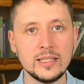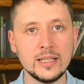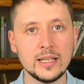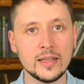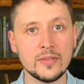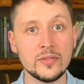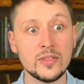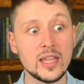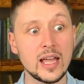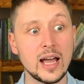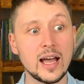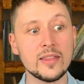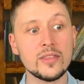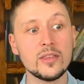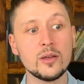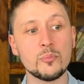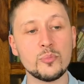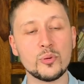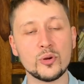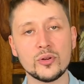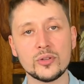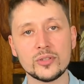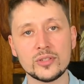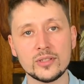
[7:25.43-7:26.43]
and the other
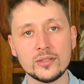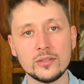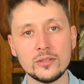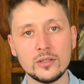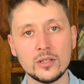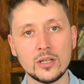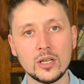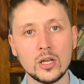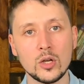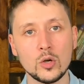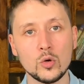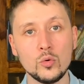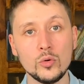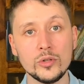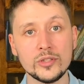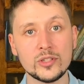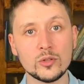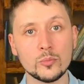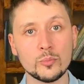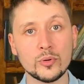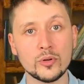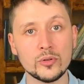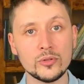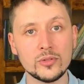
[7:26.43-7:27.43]
person who is
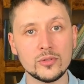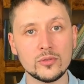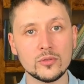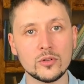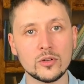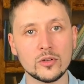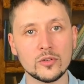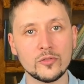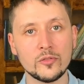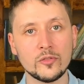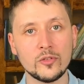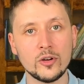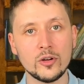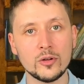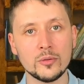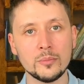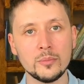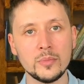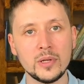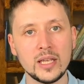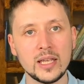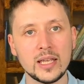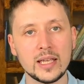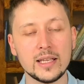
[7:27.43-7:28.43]
supposed to confirm